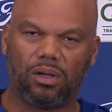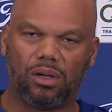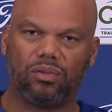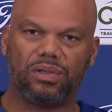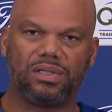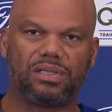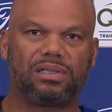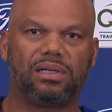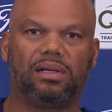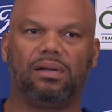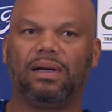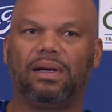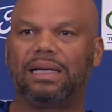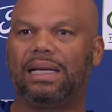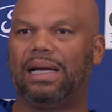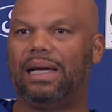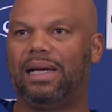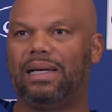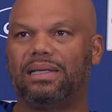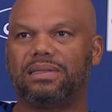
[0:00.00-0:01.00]
always tell our
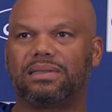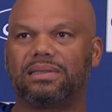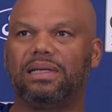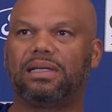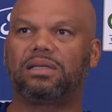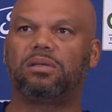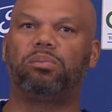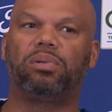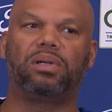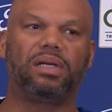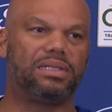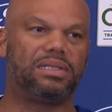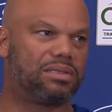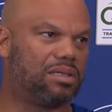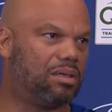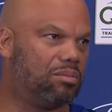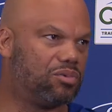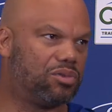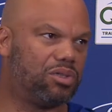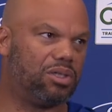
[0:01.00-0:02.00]
guys, let the plays
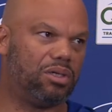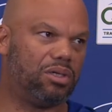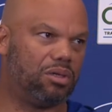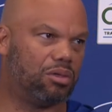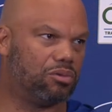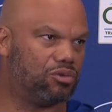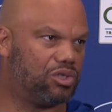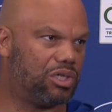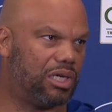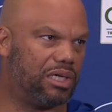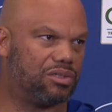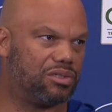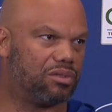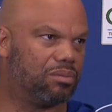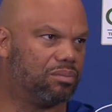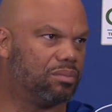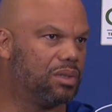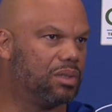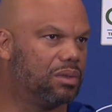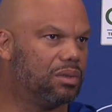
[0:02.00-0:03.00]
come to you, don't chase them,